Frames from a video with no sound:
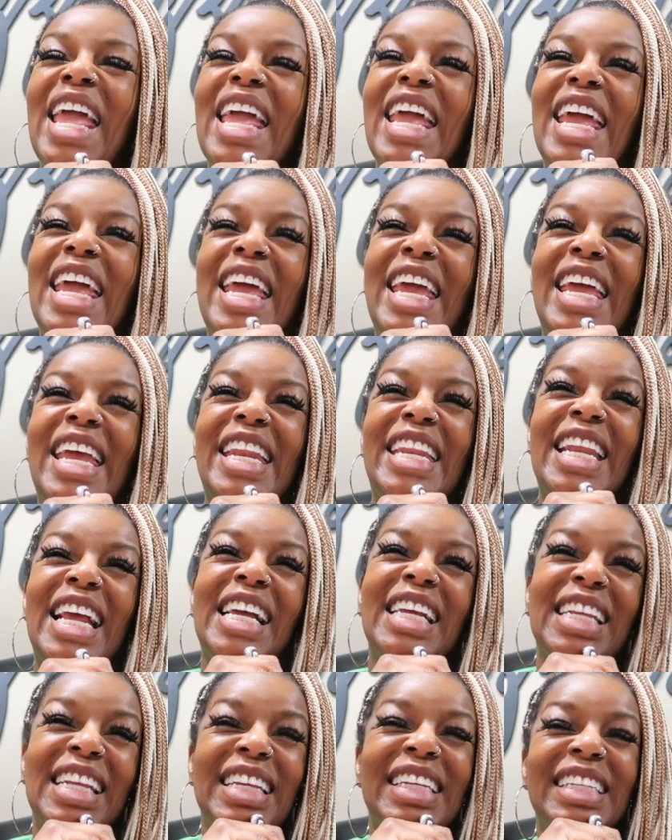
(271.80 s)
and
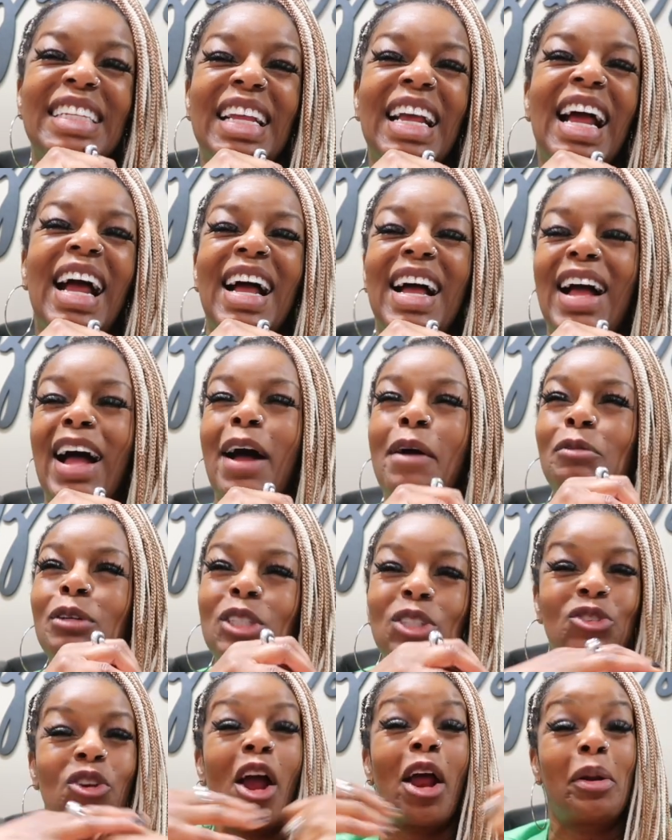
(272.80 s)
I
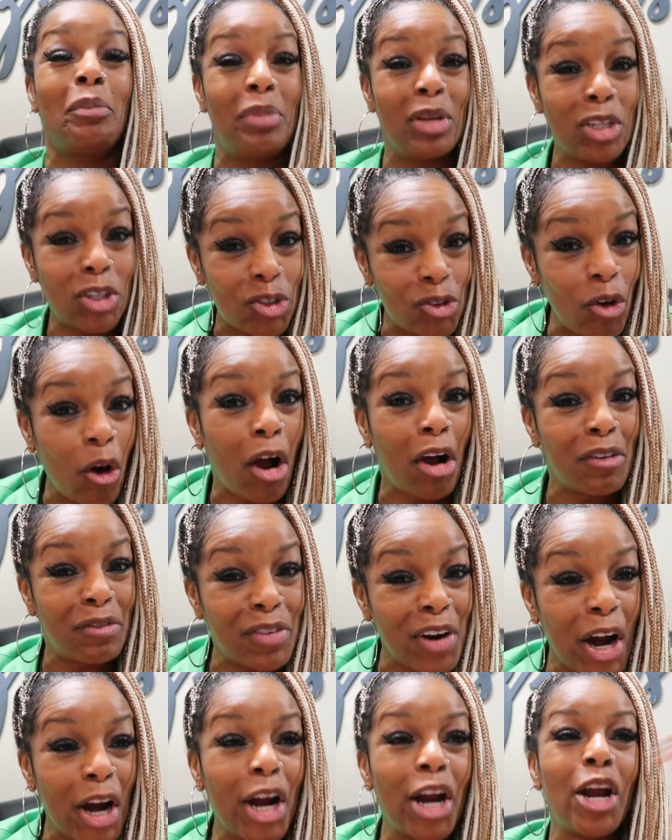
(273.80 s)
was trying to be strong
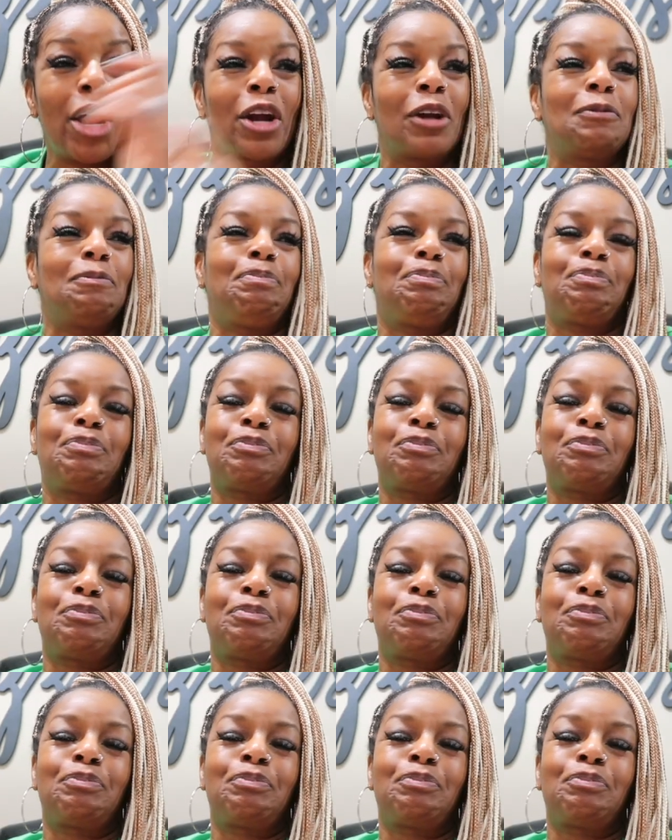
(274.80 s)
for her